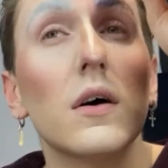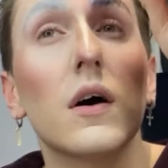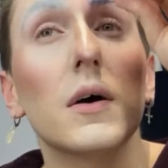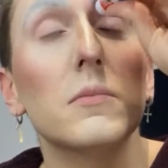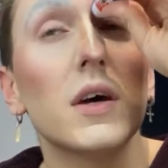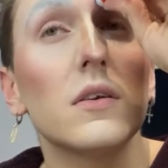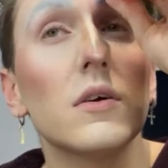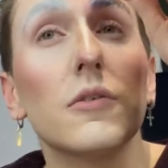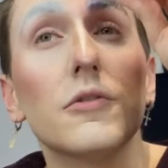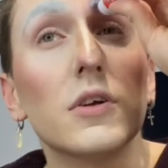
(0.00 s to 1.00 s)
I met
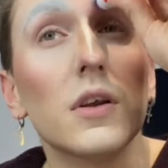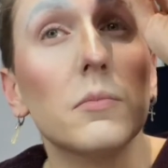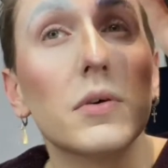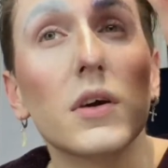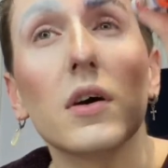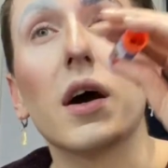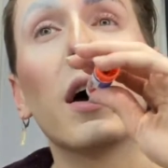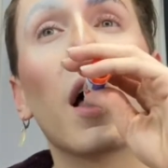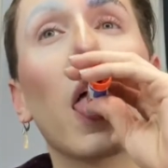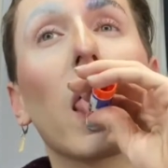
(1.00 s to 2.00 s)
Nova and Olympia
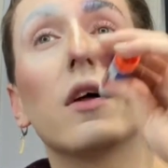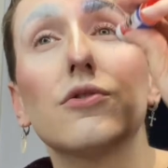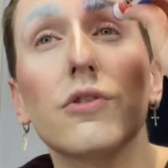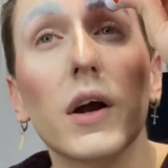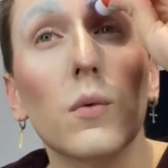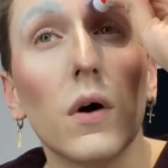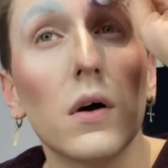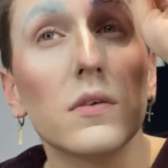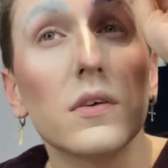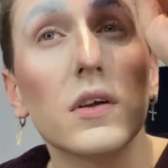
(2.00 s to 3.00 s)
at Drag
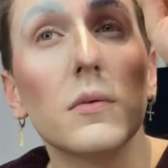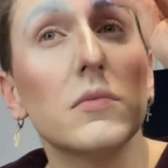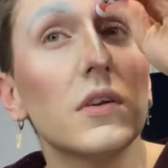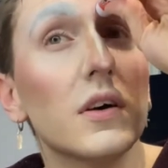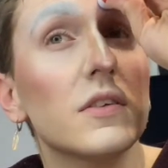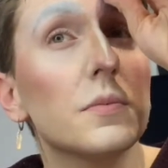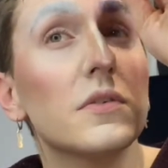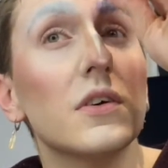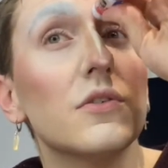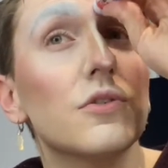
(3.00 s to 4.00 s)
World, and I'm
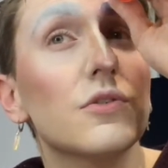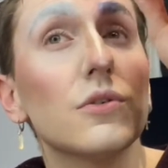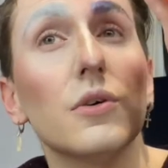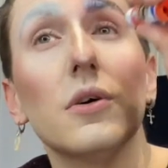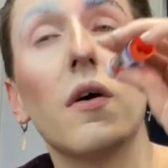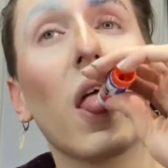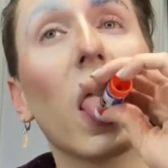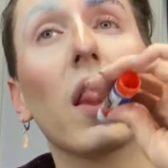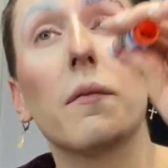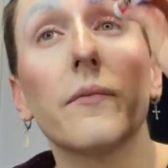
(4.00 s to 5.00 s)
90% sure
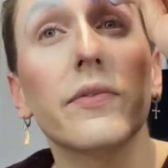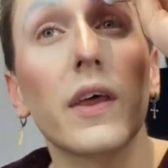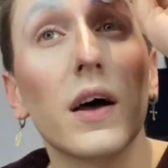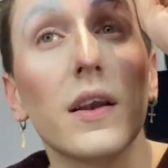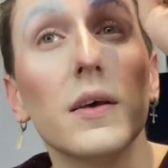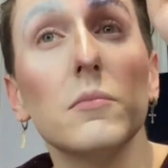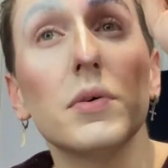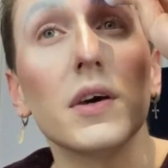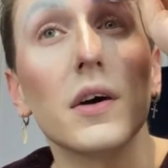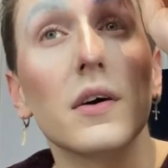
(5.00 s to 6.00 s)
that
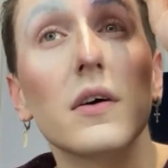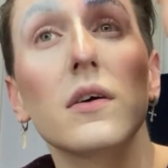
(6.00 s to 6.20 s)
Olympia